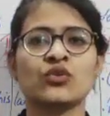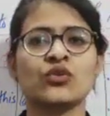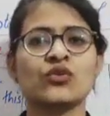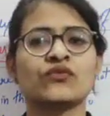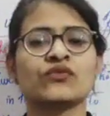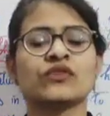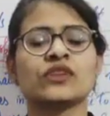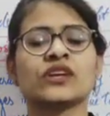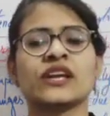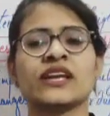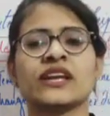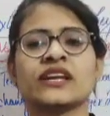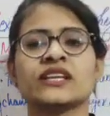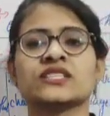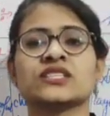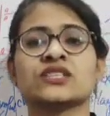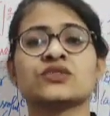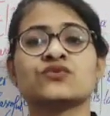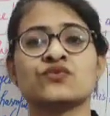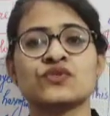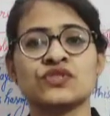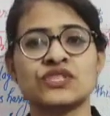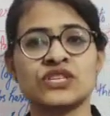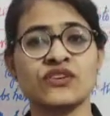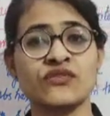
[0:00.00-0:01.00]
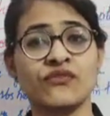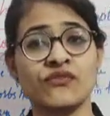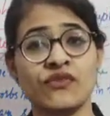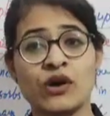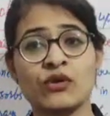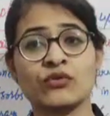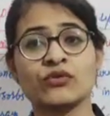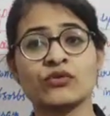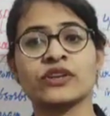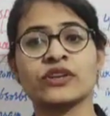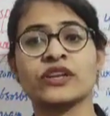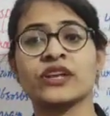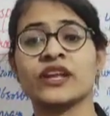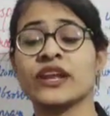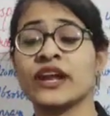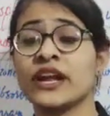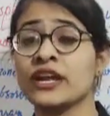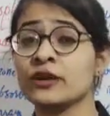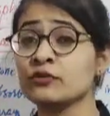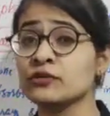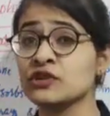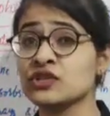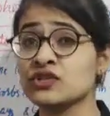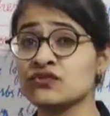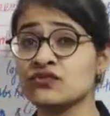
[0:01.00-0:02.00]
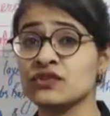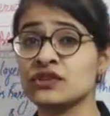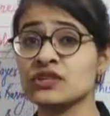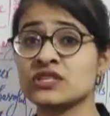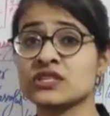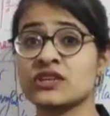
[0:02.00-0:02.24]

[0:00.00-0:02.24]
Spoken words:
of the gases which are found in our atmosphere.